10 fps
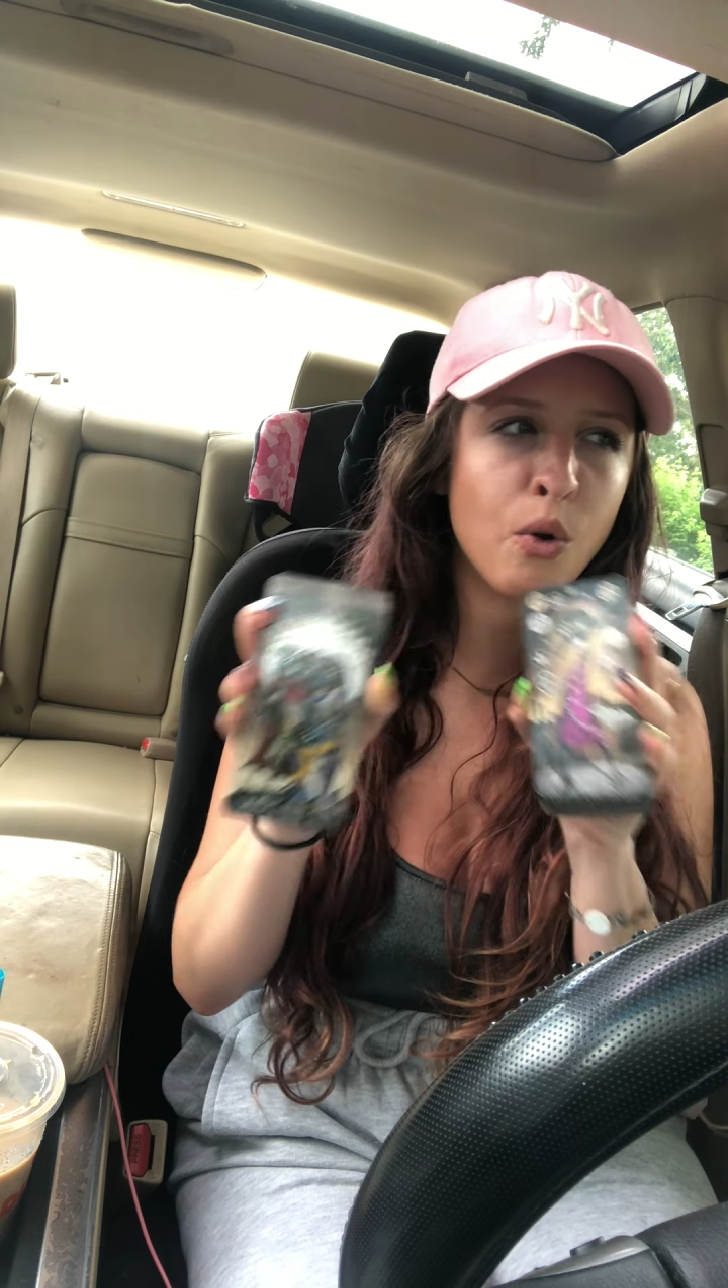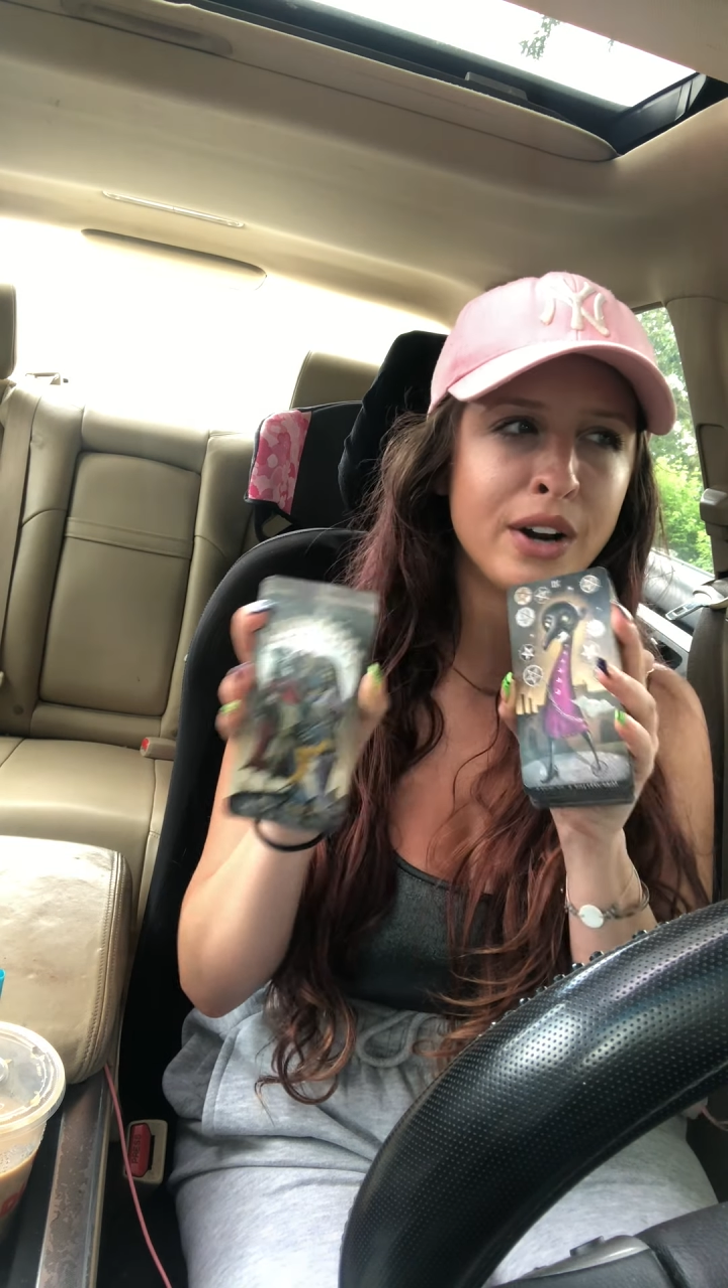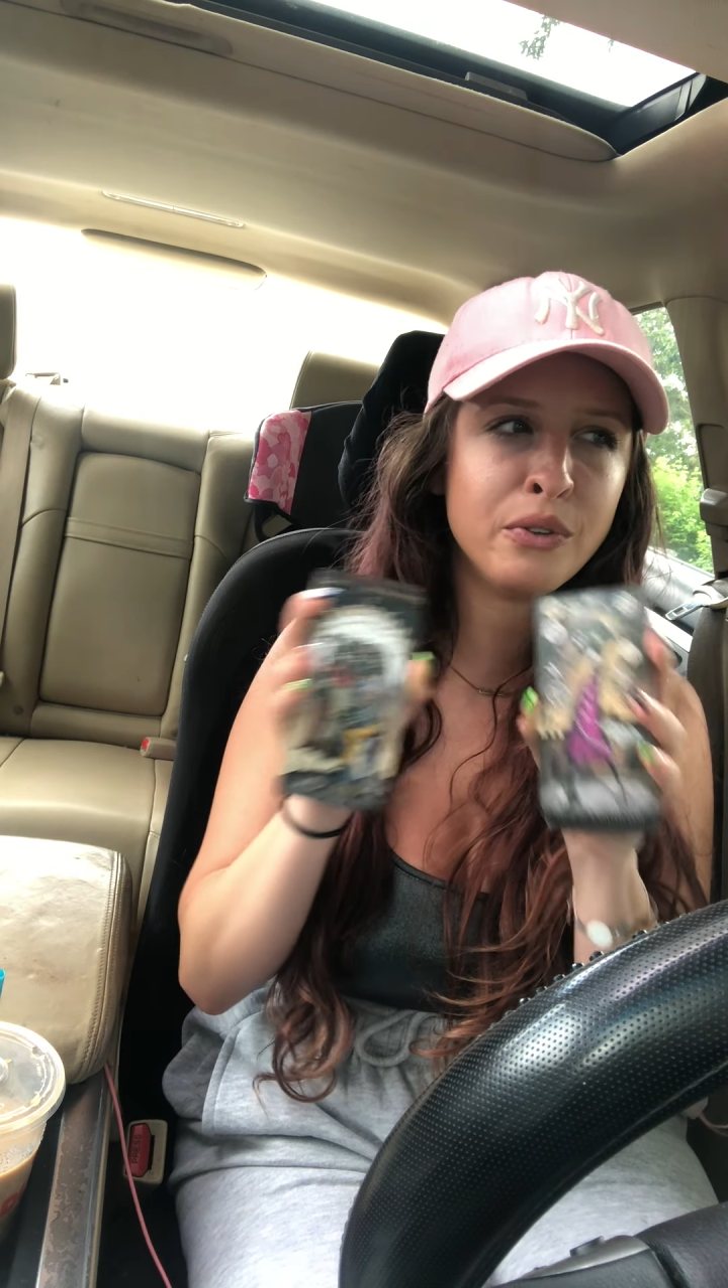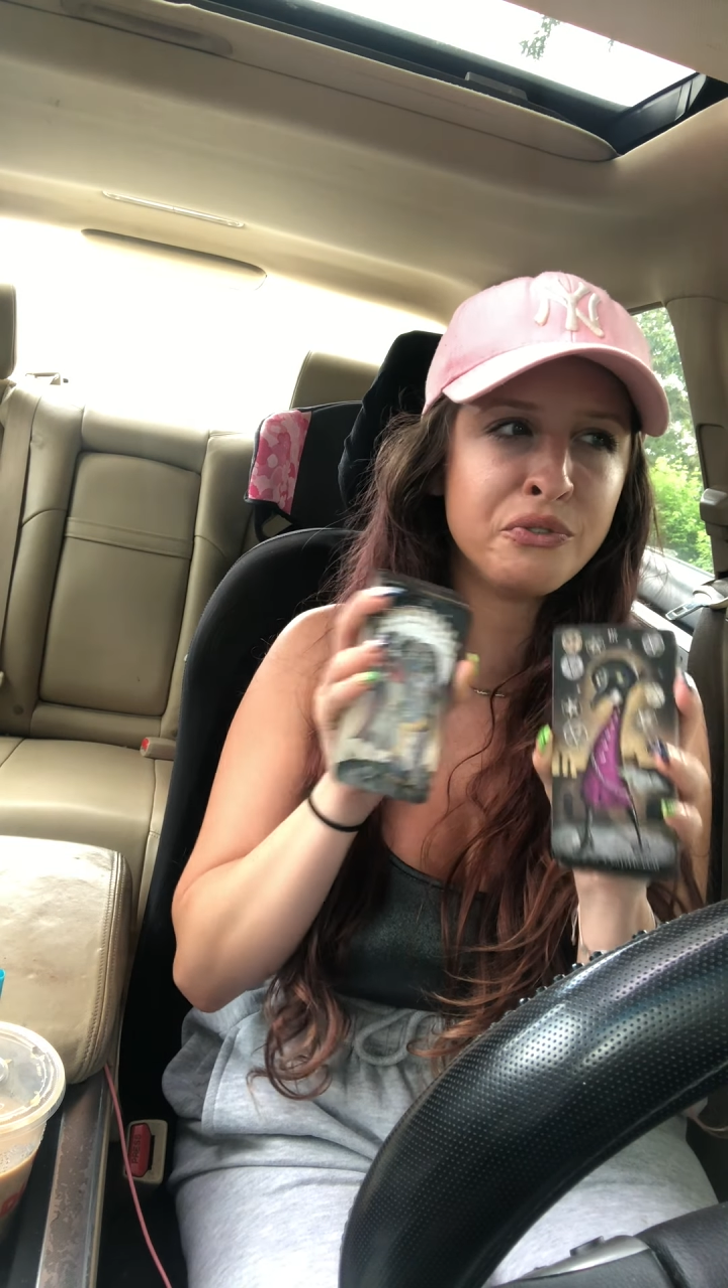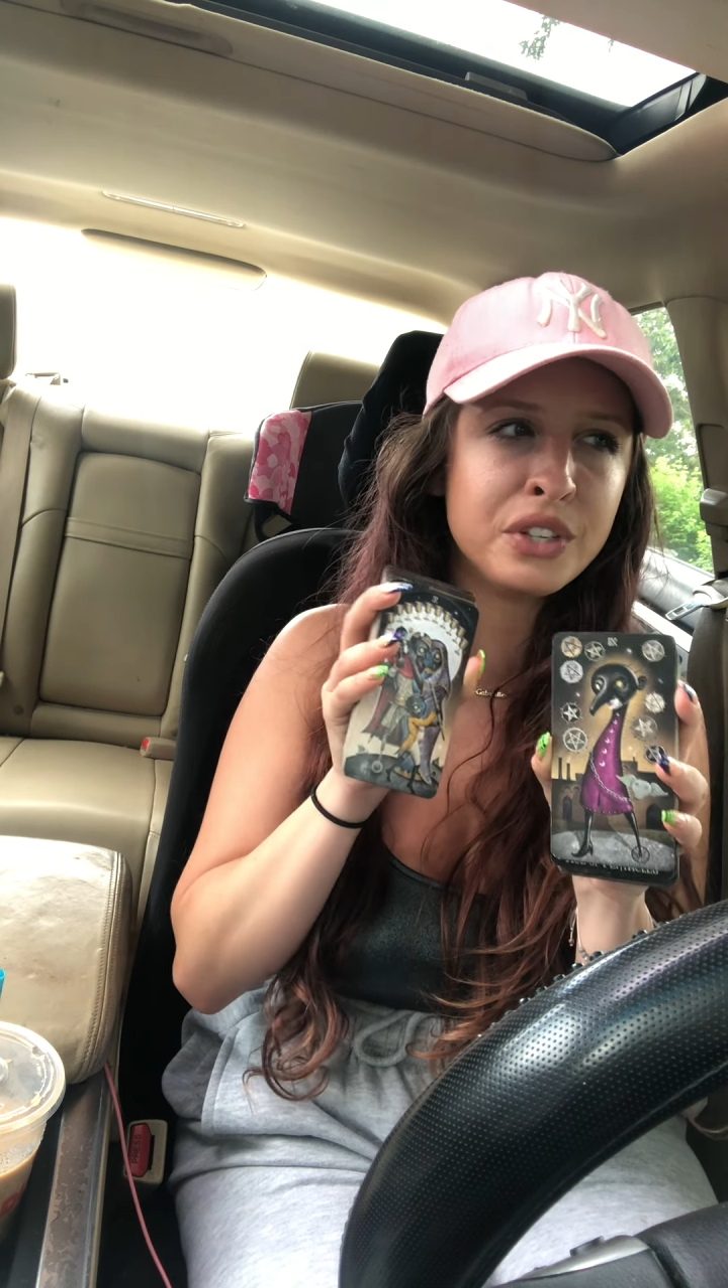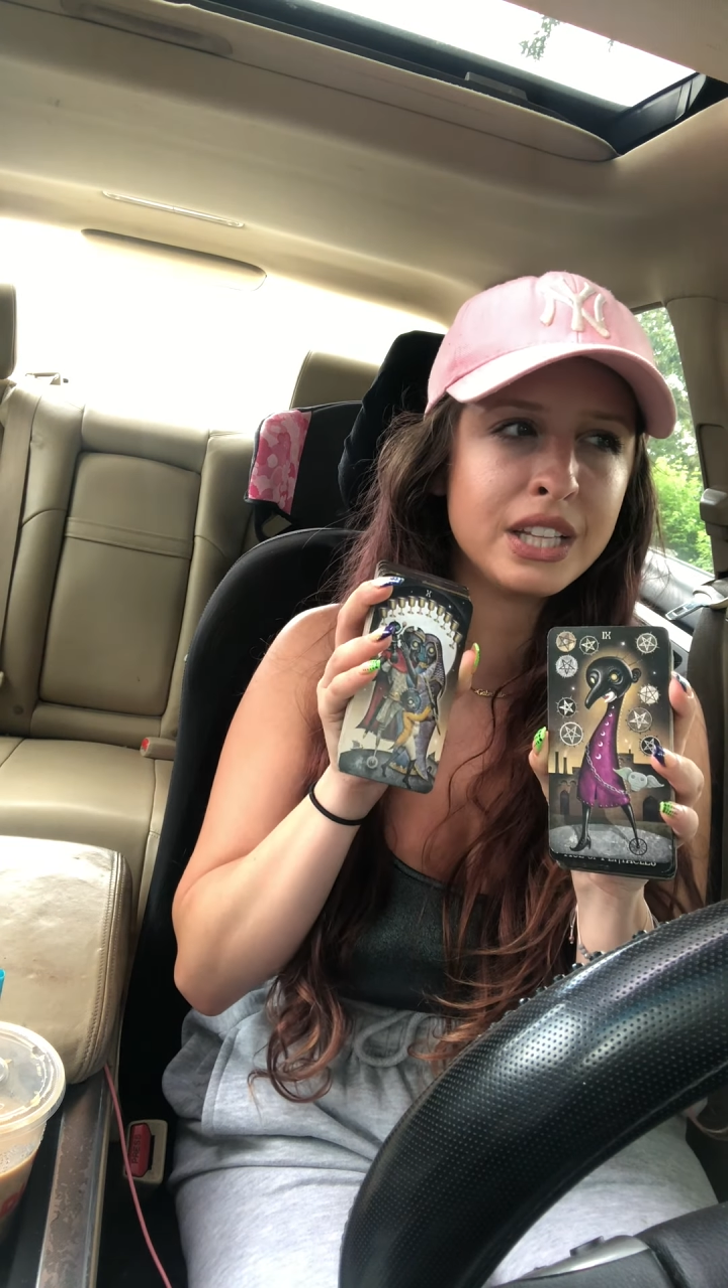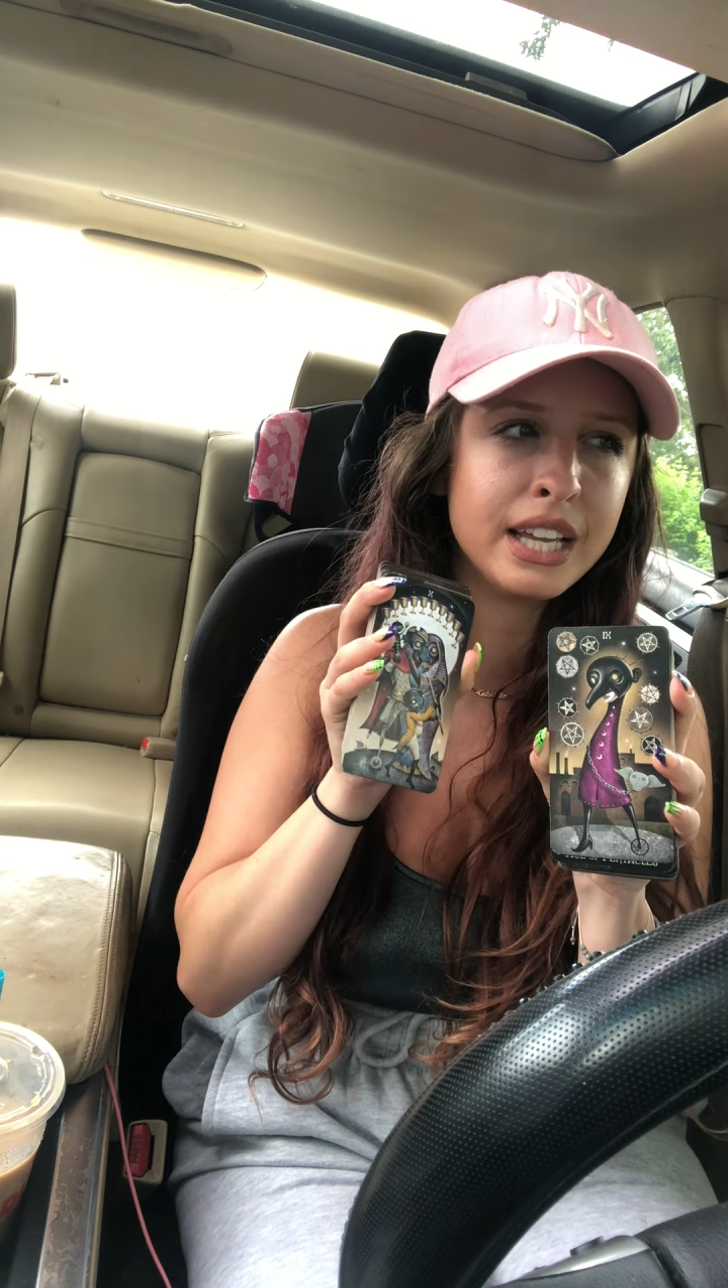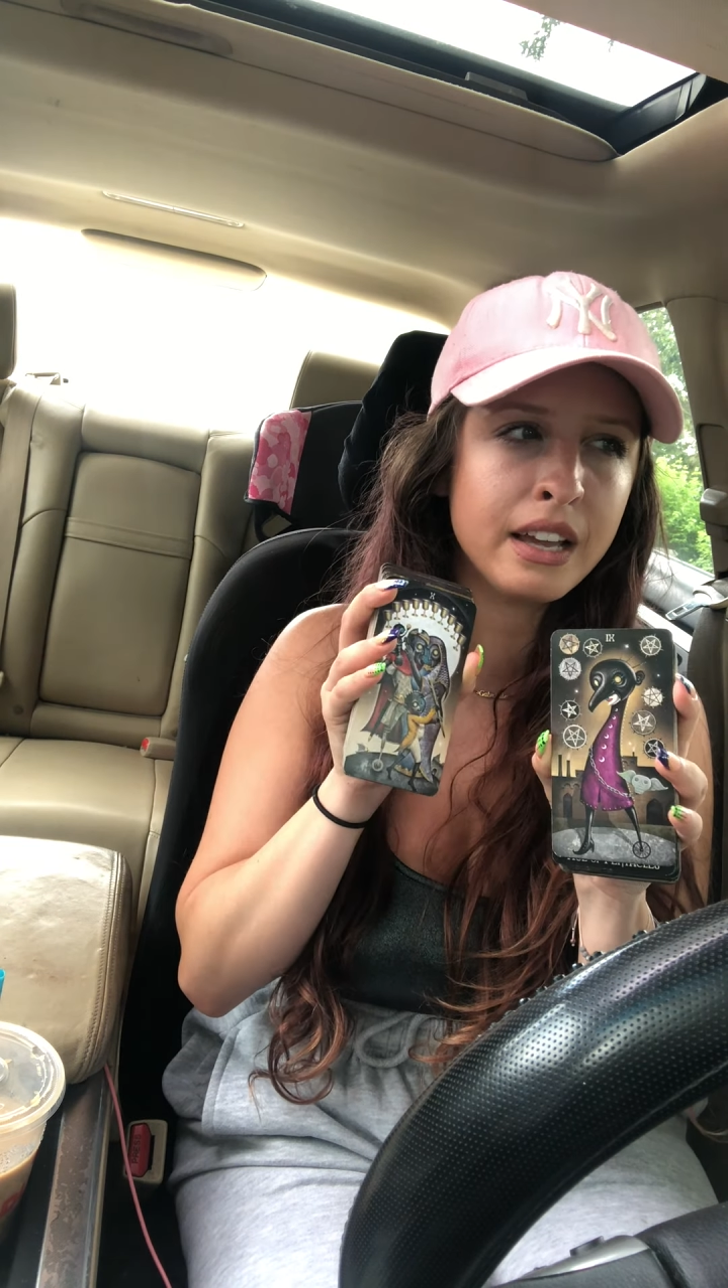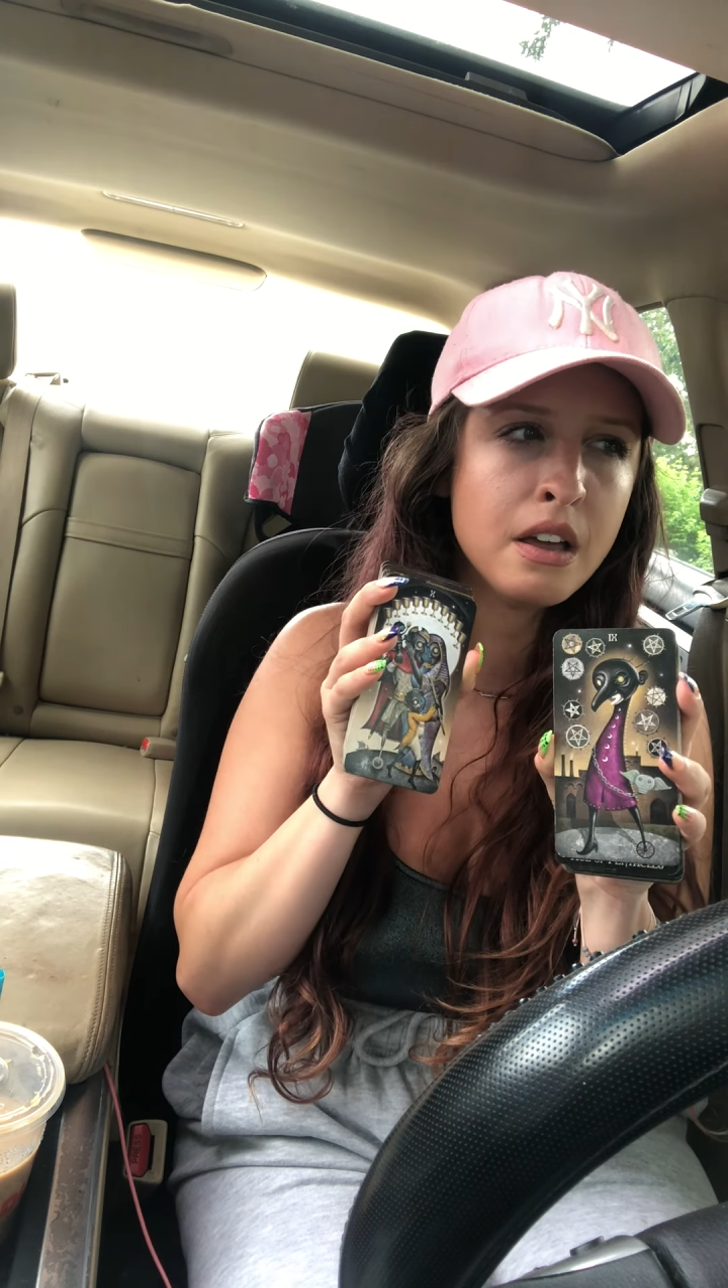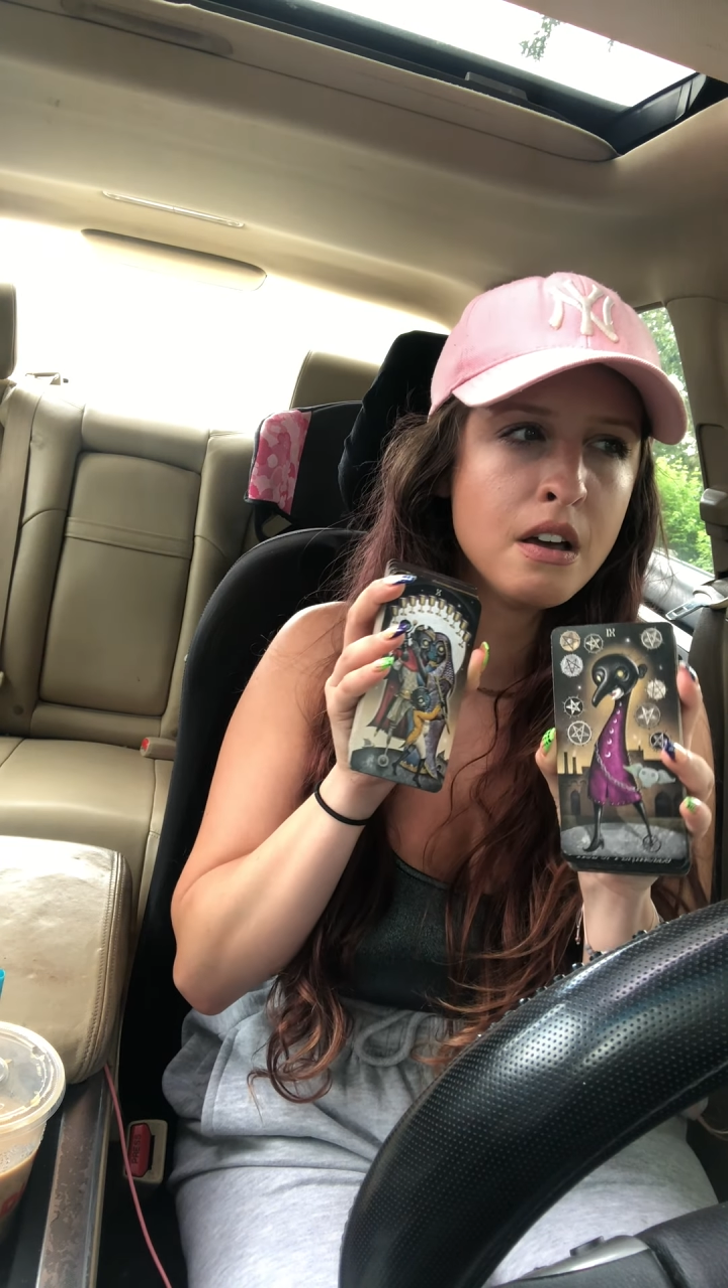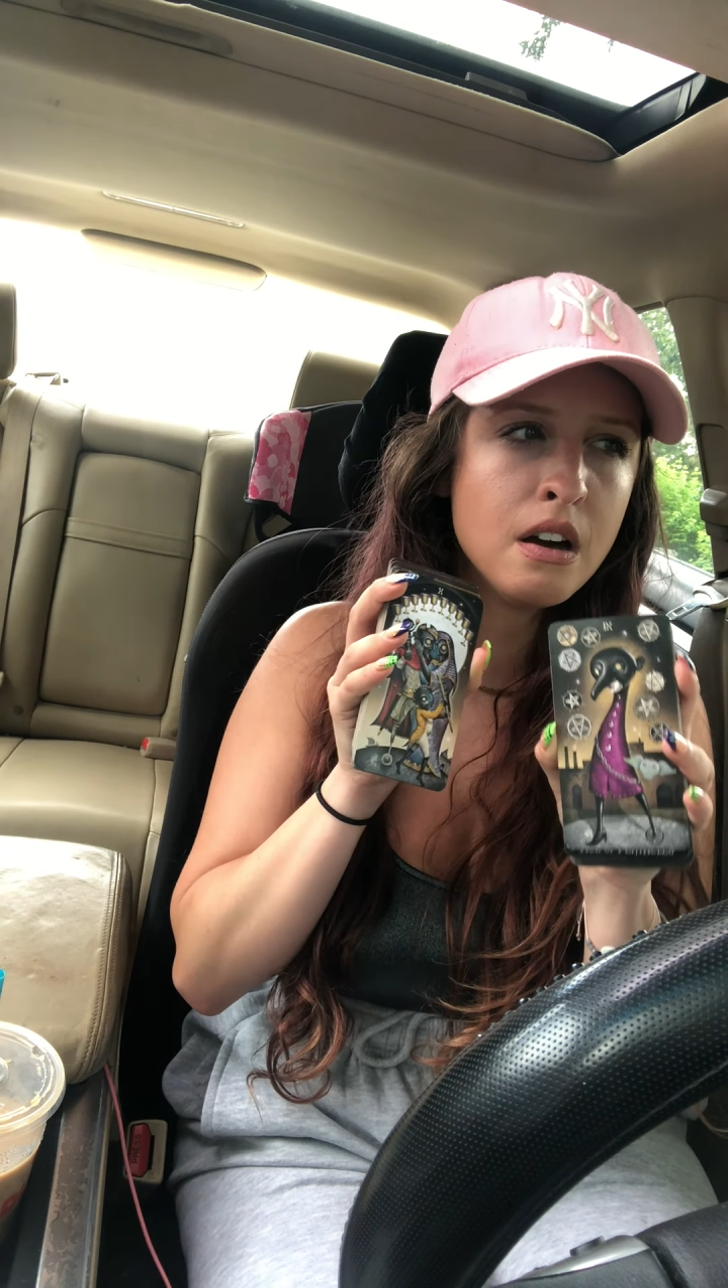or I don't feel like